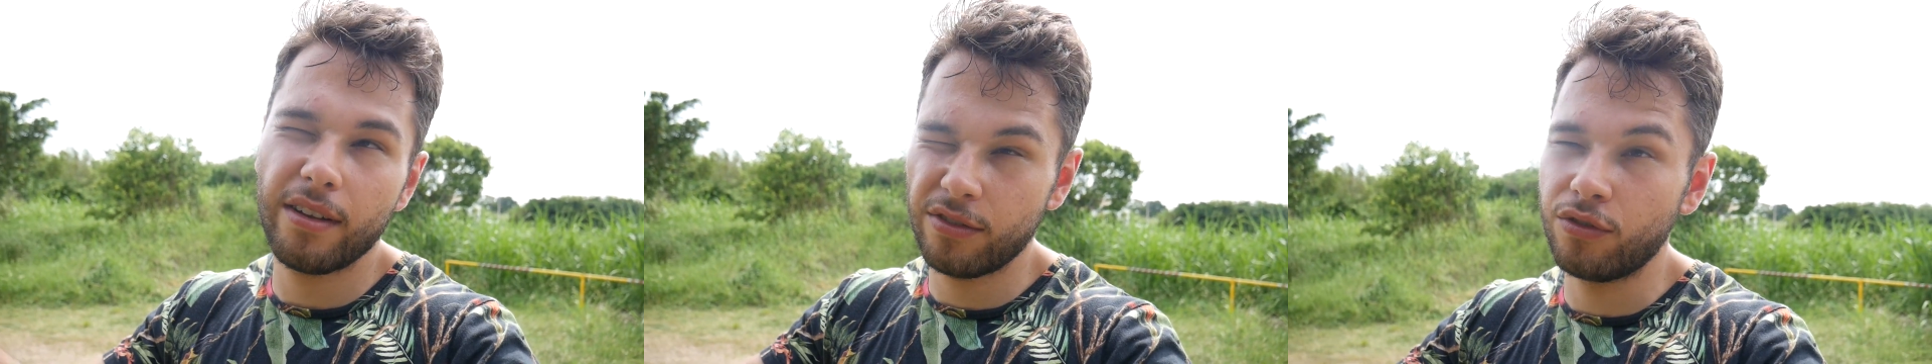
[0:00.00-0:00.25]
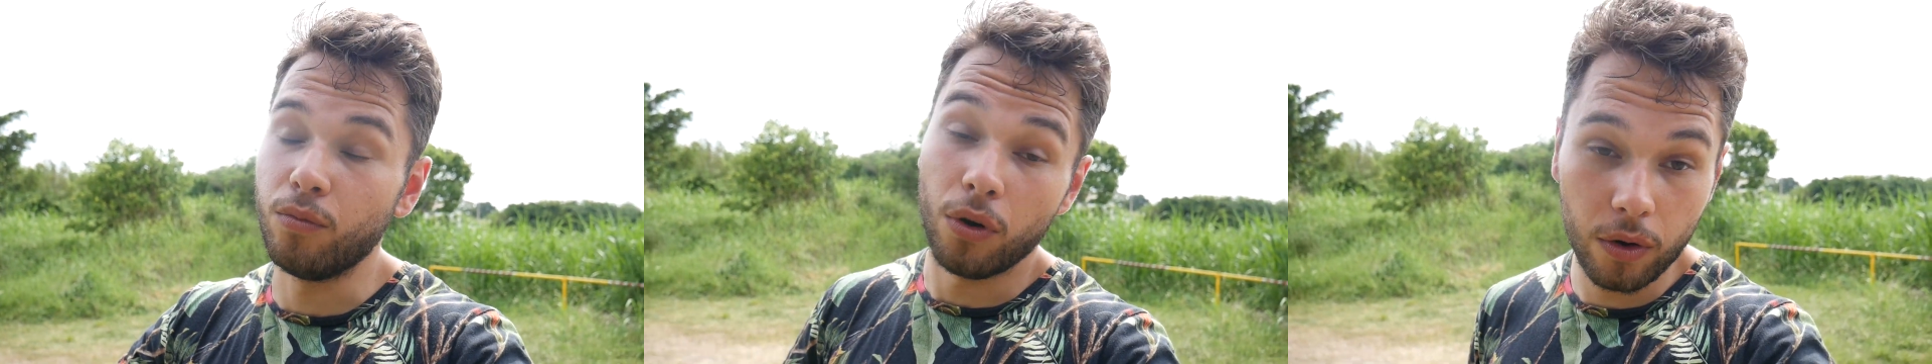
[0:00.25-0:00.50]

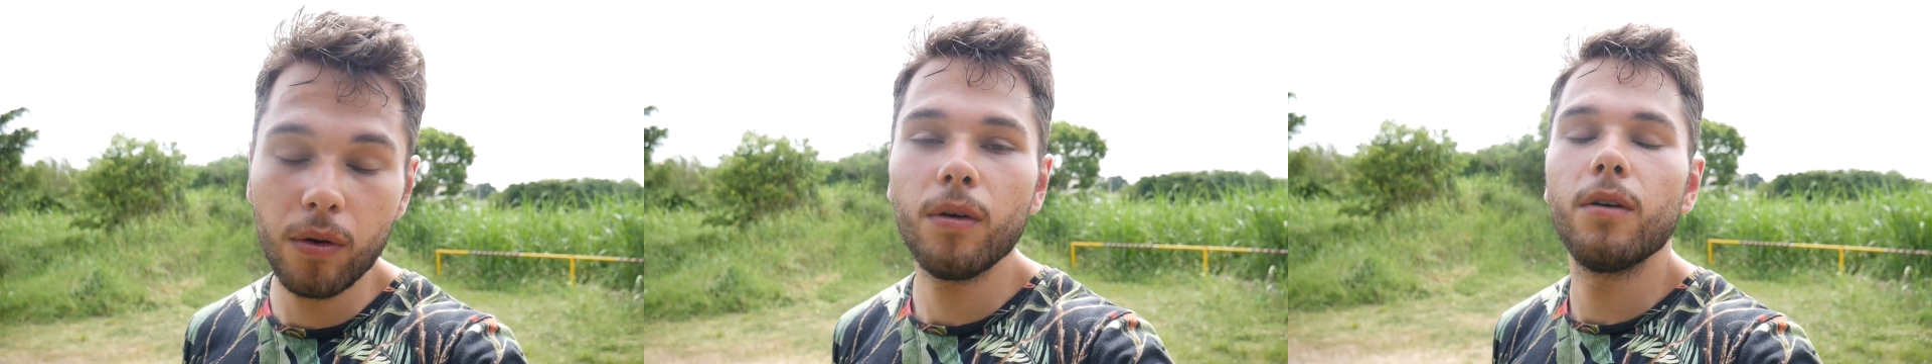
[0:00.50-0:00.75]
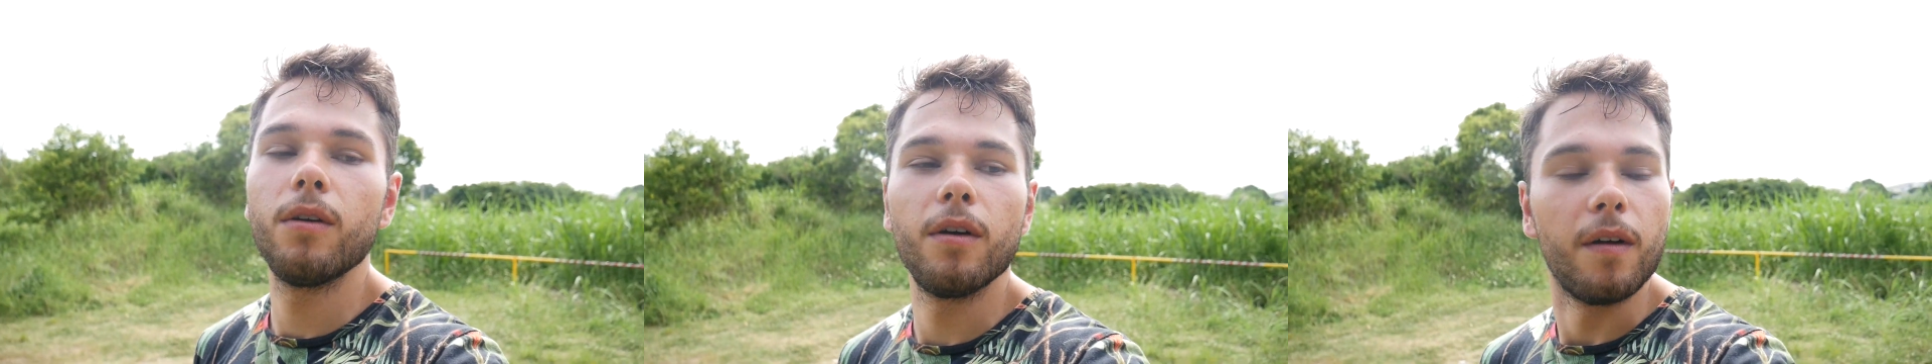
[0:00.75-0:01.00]
tomorrow,
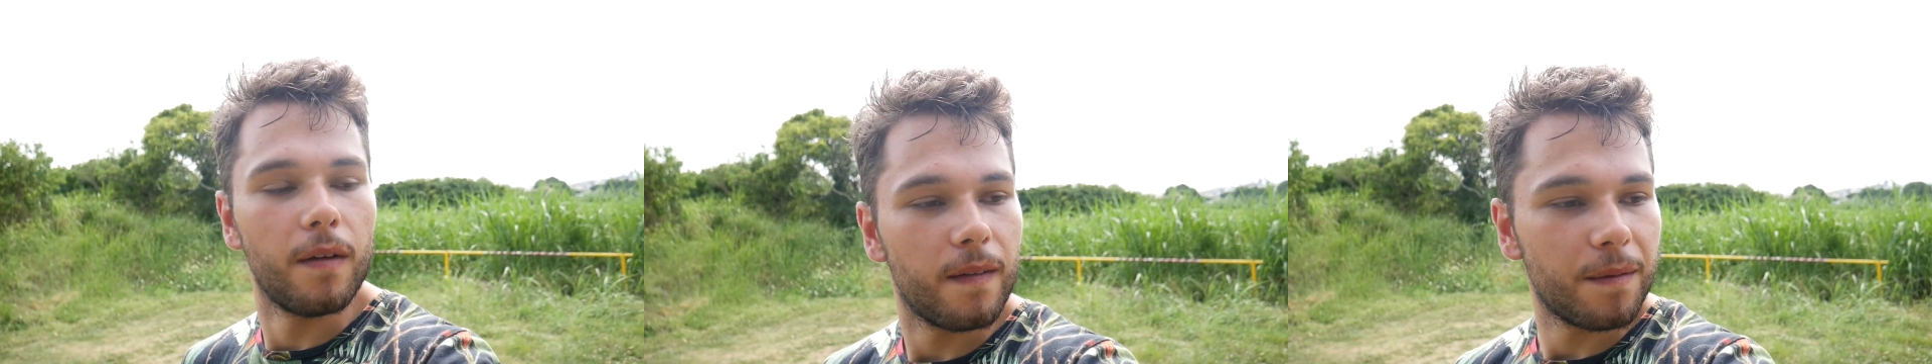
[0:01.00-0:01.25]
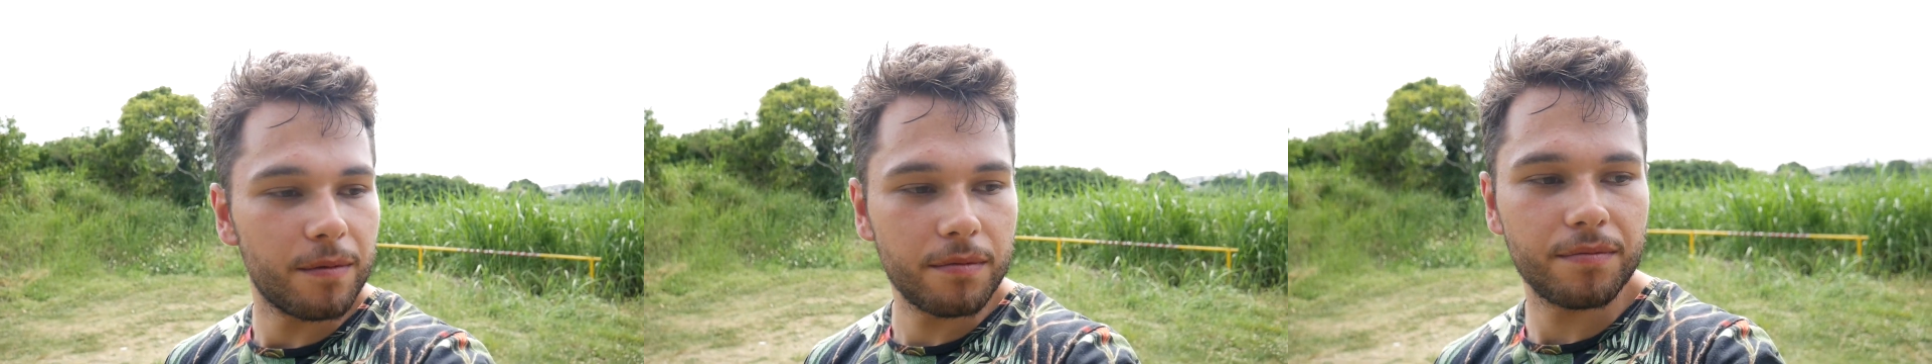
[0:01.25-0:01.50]

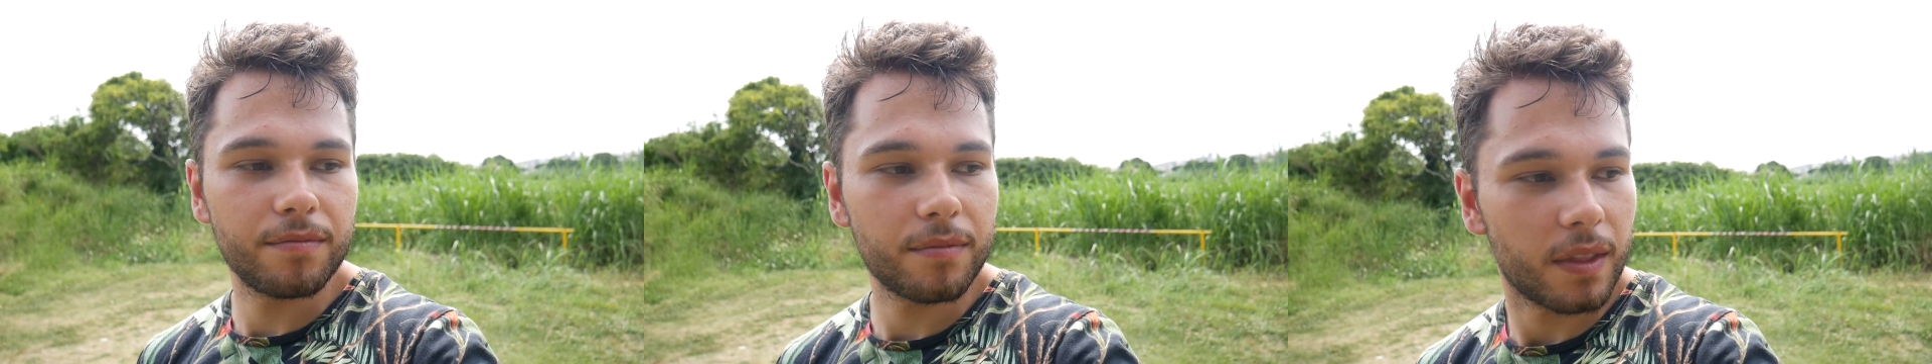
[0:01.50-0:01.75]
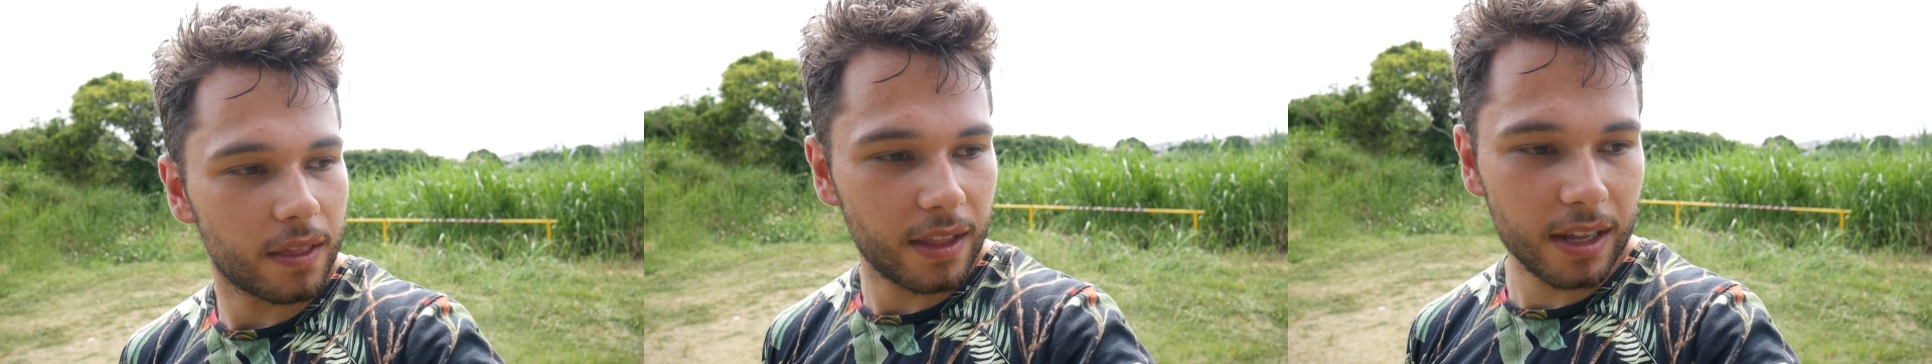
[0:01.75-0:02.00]

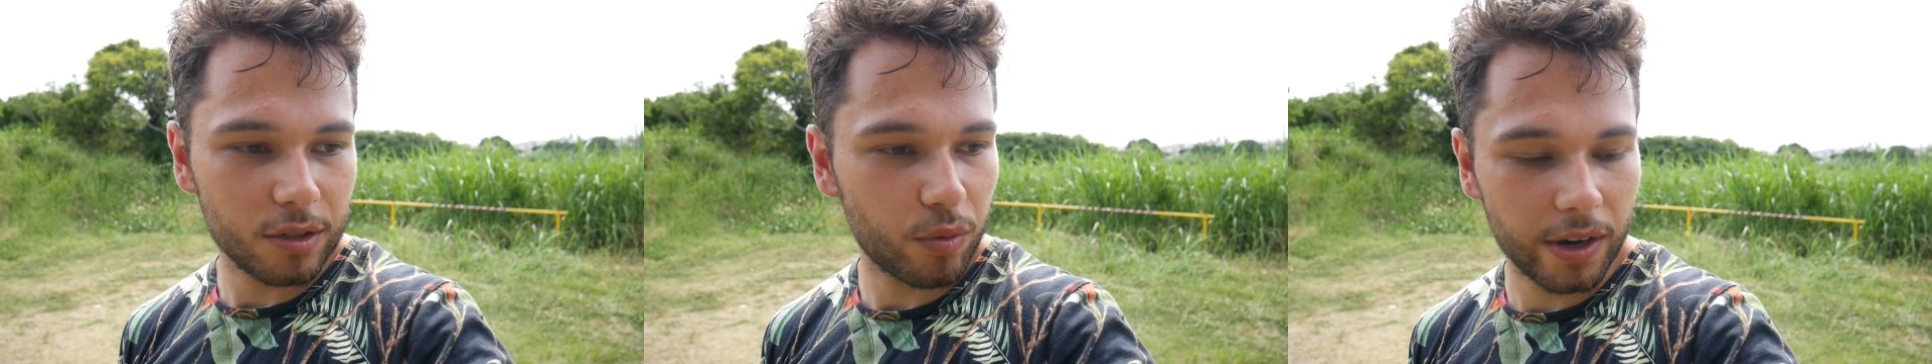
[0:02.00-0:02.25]
that's